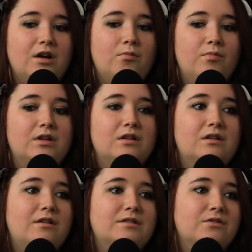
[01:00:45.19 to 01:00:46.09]
But then it
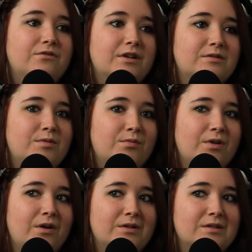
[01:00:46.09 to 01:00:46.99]
also affects people
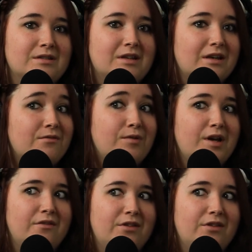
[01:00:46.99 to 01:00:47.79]
out because it's like if we have,